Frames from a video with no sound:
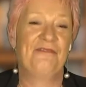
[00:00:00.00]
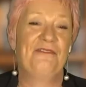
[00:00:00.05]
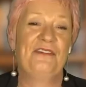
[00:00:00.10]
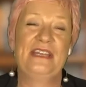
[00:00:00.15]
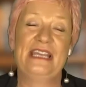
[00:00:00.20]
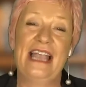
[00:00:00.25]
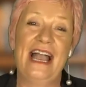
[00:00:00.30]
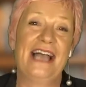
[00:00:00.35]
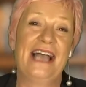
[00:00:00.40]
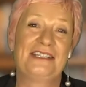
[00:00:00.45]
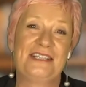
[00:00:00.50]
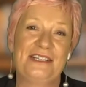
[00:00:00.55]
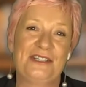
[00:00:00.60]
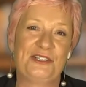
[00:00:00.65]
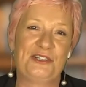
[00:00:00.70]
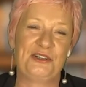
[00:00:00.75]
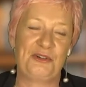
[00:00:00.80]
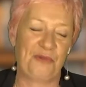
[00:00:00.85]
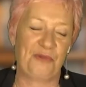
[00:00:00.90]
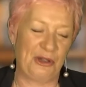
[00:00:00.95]
for the
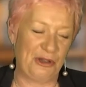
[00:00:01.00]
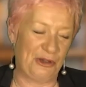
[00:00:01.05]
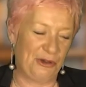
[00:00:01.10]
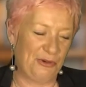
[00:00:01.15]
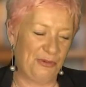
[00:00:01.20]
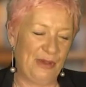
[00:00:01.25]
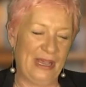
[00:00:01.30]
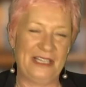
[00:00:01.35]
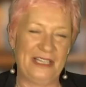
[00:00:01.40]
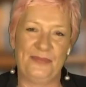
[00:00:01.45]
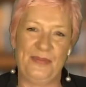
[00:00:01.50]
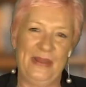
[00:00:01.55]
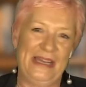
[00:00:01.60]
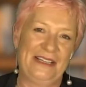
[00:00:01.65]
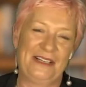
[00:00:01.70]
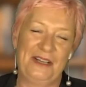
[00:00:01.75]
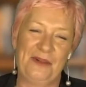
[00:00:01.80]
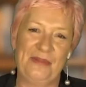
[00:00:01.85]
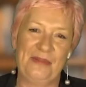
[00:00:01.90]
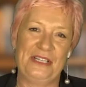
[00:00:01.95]
artist who has
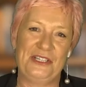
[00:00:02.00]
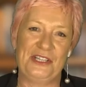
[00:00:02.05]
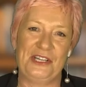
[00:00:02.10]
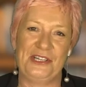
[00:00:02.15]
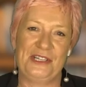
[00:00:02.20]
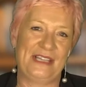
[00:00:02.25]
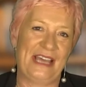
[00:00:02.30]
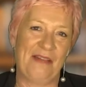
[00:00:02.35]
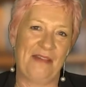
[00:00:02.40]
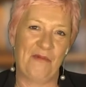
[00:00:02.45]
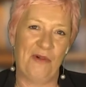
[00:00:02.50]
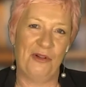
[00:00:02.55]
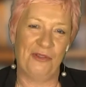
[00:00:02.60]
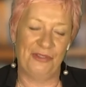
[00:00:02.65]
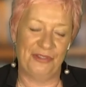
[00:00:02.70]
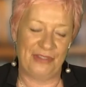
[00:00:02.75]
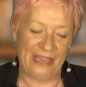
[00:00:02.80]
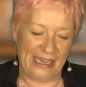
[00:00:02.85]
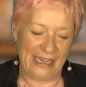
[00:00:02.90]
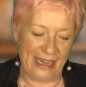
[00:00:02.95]
been commissioned, they
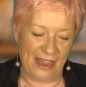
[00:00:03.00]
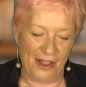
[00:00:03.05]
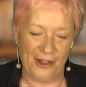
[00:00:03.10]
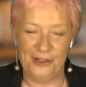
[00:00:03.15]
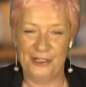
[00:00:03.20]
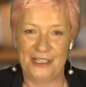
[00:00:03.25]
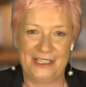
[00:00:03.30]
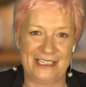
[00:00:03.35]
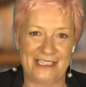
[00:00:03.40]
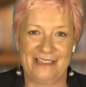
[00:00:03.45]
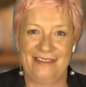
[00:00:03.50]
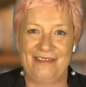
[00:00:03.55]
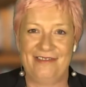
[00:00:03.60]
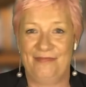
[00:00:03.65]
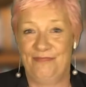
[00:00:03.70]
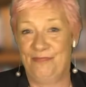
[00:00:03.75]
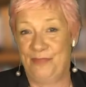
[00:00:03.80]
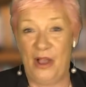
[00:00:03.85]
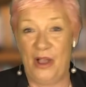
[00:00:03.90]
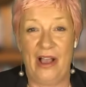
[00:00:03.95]
want the owner to
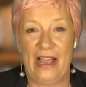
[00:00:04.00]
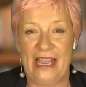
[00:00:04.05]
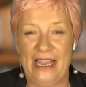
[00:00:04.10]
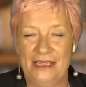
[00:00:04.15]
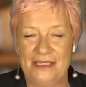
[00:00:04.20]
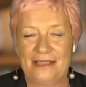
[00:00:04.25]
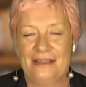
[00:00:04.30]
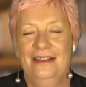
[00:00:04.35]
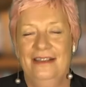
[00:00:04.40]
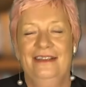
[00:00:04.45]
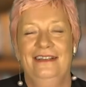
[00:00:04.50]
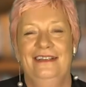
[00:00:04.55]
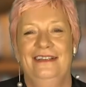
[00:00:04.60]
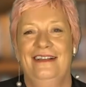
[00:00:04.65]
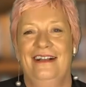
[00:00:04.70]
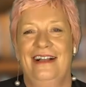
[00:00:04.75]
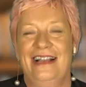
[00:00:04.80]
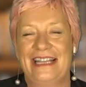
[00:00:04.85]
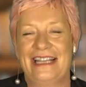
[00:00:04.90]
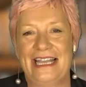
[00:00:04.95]
buy it,
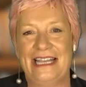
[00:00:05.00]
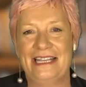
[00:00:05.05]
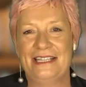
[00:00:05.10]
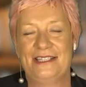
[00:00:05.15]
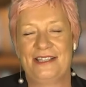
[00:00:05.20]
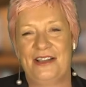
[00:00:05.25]
I guess. So,